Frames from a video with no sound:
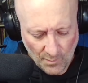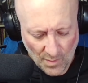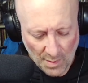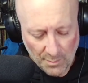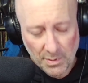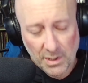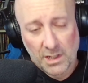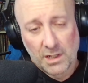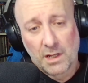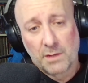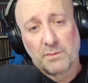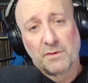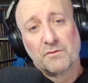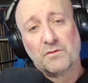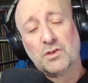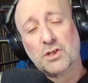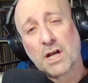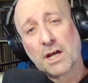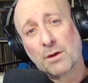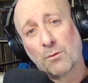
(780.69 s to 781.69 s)
by the name of
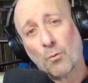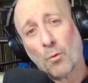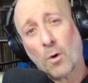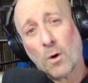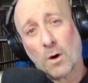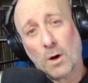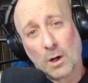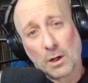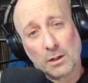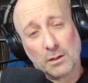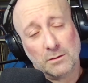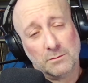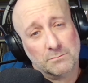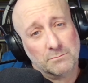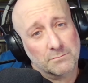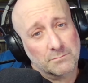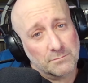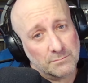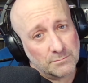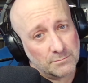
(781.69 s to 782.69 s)
Jan Wong.
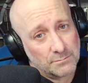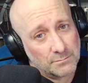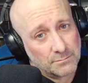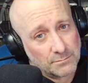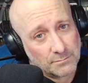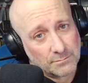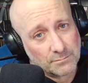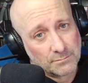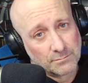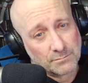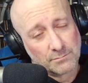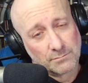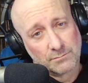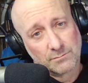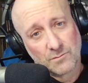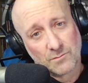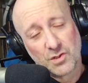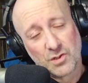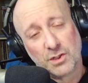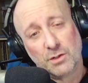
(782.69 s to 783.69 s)

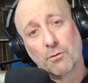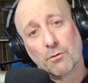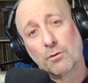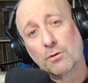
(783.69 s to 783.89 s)
She wrote a